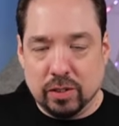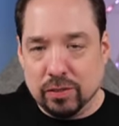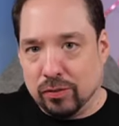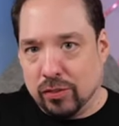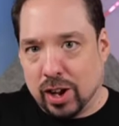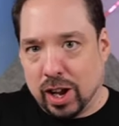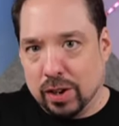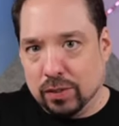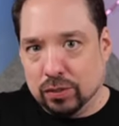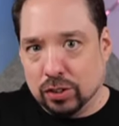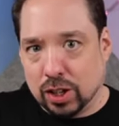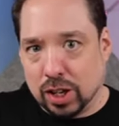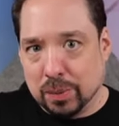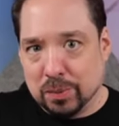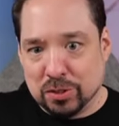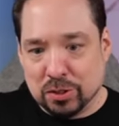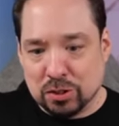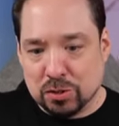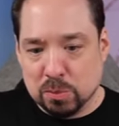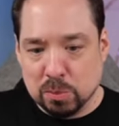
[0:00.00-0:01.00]
5
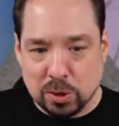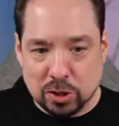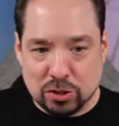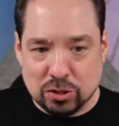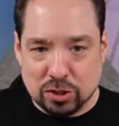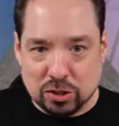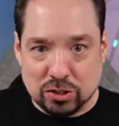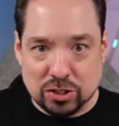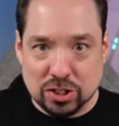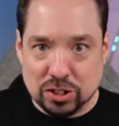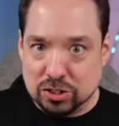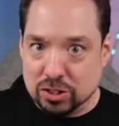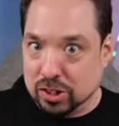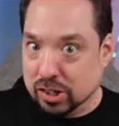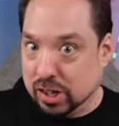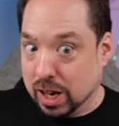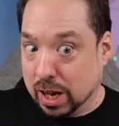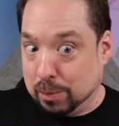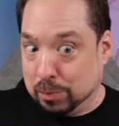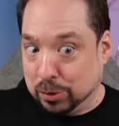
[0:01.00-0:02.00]
times as much as this
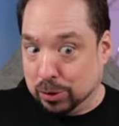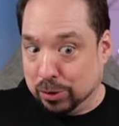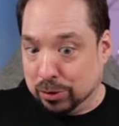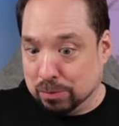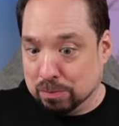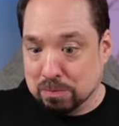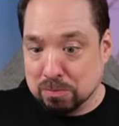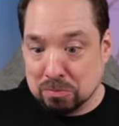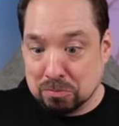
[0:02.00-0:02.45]
adapter.